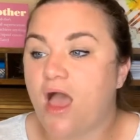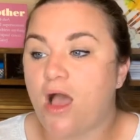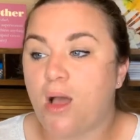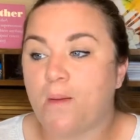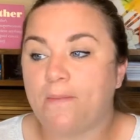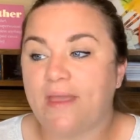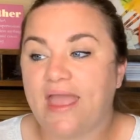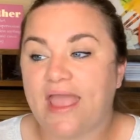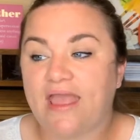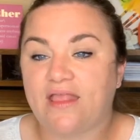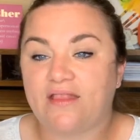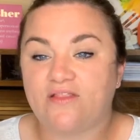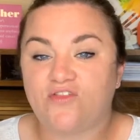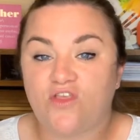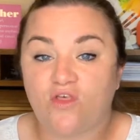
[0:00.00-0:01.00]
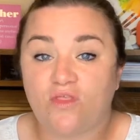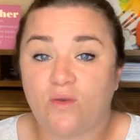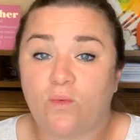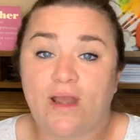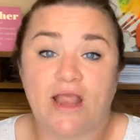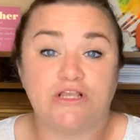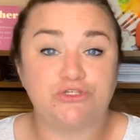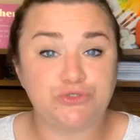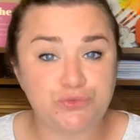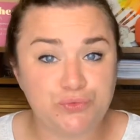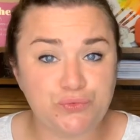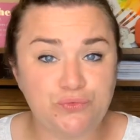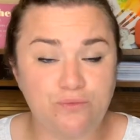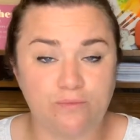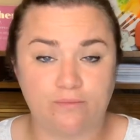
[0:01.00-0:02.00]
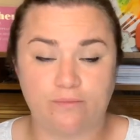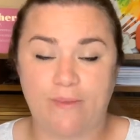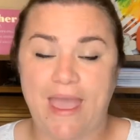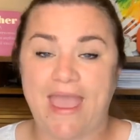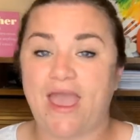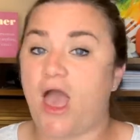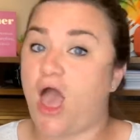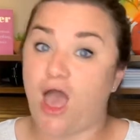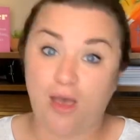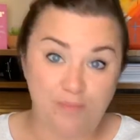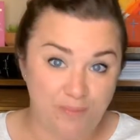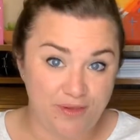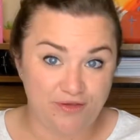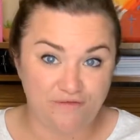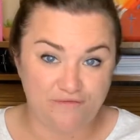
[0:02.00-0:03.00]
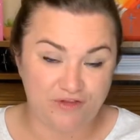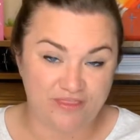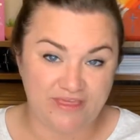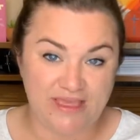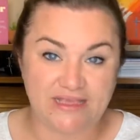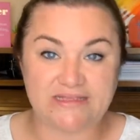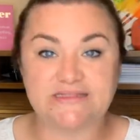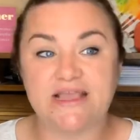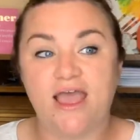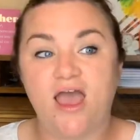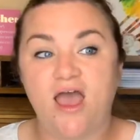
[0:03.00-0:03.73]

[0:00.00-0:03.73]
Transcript: Um, and so then when I do pay up for things,